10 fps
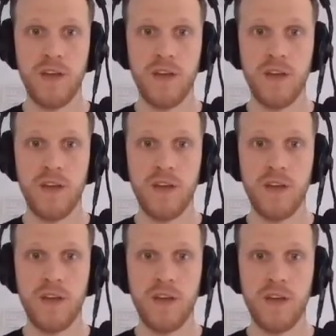
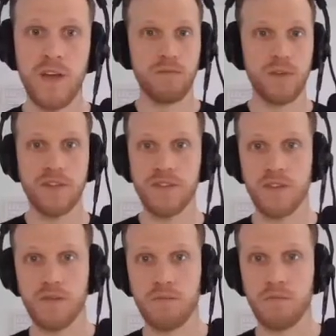So it's
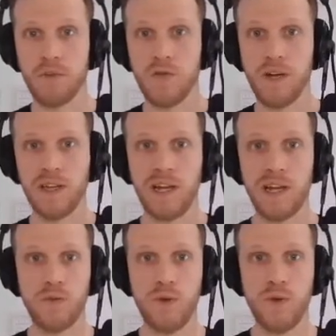a quite
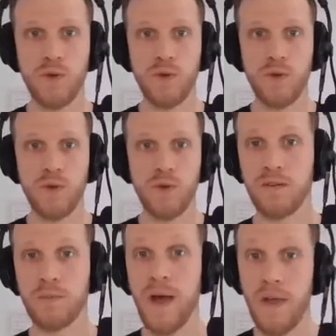lightweight uh,
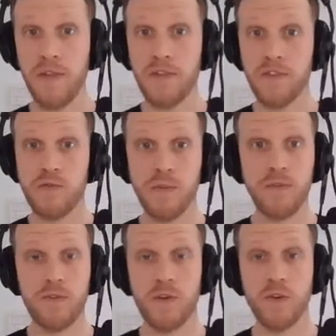Python script,
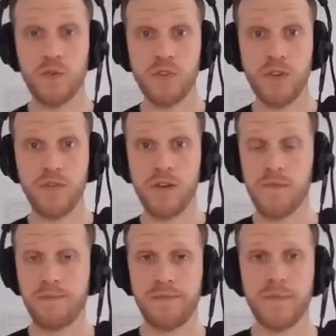of course, free
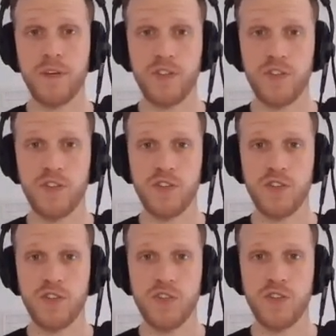software. You can check
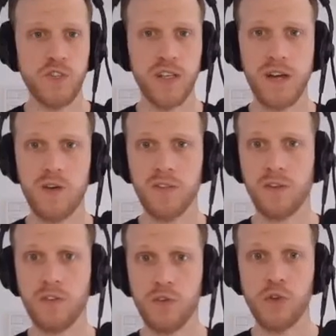out, check it out, and
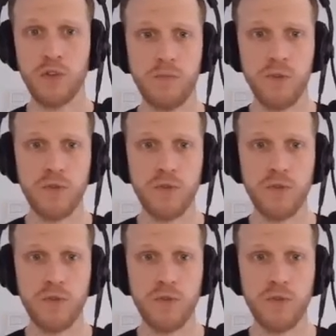also contribute.